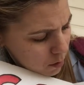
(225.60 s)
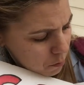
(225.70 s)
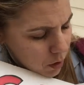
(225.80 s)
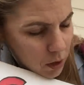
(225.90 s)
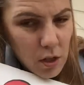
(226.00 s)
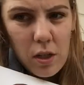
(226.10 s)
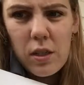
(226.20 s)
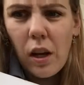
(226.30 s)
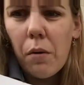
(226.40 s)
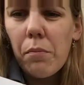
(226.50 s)
branches
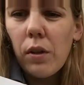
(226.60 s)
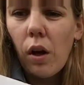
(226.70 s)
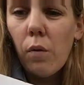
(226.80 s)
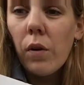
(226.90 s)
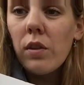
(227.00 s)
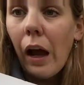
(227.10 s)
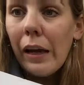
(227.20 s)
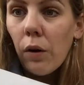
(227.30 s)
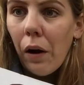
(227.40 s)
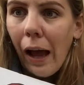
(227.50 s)
down below, which I
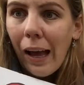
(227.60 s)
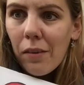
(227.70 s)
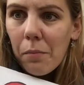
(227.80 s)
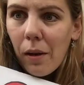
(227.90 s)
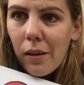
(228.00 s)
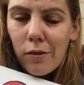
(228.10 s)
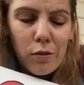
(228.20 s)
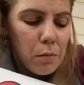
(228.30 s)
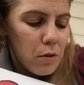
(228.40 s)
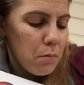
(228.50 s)
don't have in my
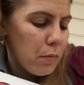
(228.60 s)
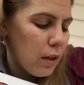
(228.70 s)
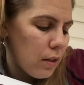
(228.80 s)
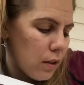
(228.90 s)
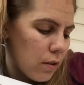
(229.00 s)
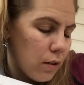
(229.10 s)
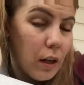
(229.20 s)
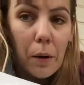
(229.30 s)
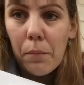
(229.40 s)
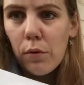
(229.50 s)
description, but you know, I
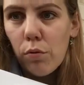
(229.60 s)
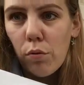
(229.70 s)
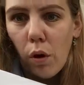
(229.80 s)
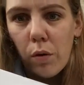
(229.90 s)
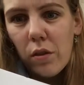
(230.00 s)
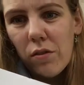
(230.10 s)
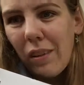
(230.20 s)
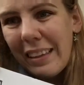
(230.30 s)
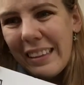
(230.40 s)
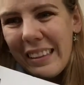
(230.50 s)
happen to know. It's just
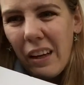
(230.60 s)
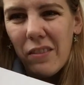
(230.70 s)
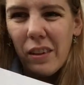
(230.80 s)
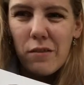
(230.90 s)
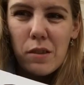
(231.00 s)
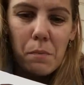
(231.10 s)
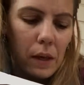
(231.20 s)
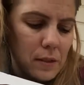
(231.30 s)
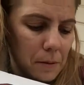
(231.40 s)
I didn't have a lot of space.